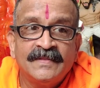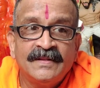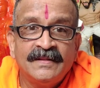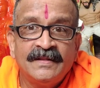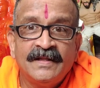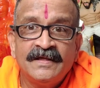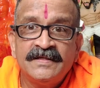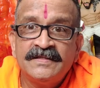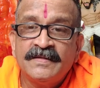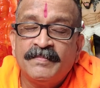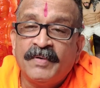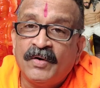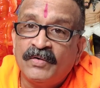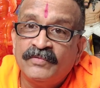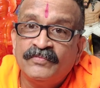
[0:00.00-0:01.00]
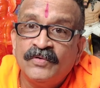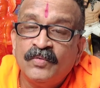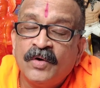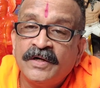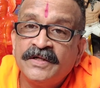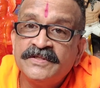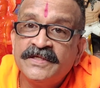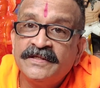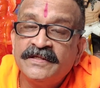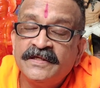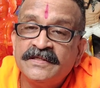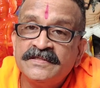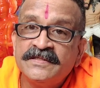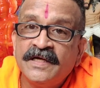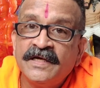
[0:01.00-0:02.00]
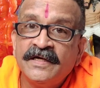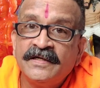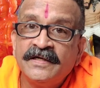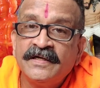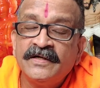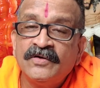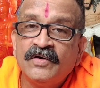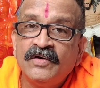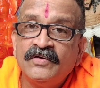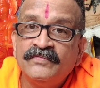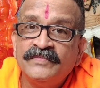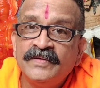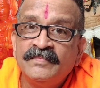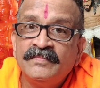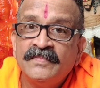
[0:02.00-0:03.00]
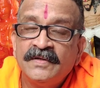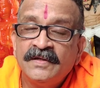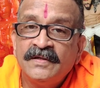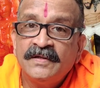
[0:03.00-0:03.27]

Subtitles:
there is a powerful water jet that is directed at all of them.